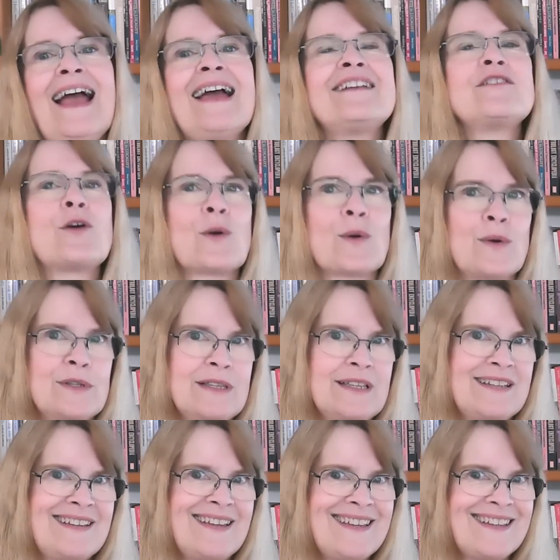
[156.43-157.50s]
and
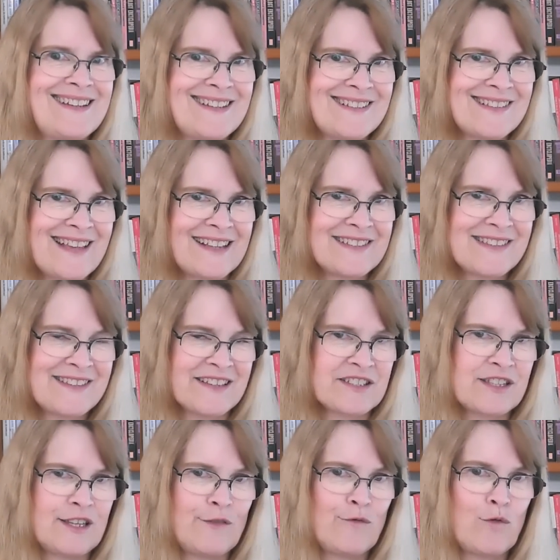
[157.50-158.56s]
currently it is at
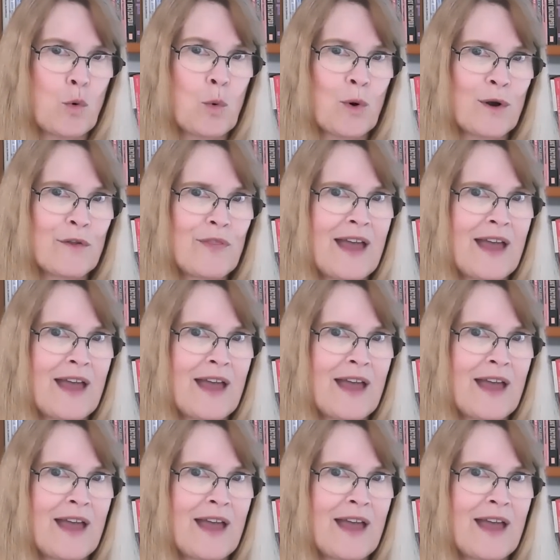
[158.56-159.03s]
64.